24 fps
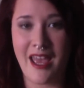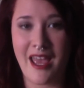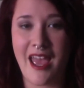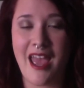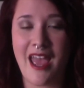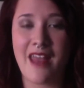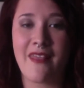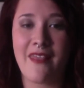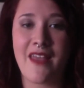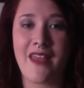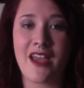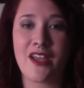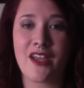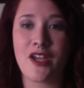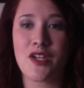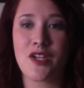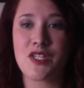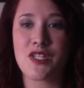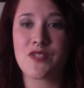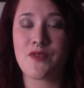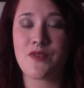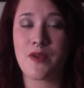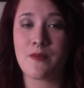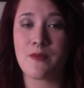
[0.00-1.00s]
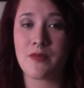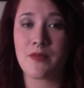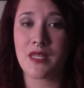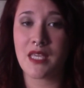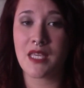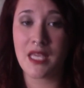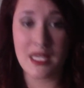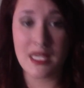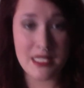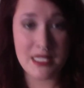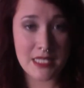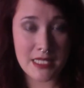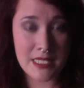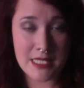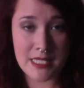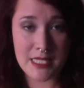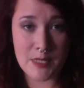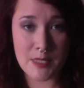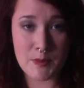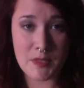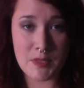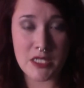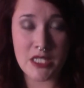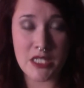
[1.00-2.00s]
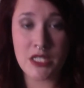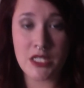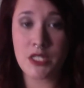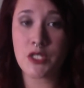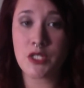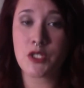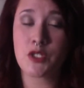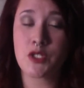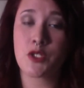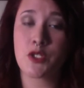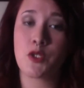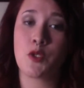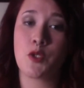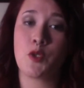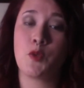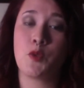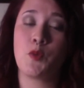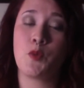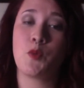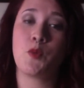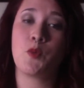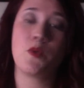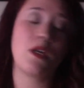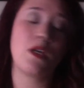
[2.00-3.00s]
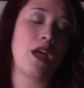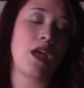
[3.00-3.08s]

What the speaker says: And that goes from kissing someone to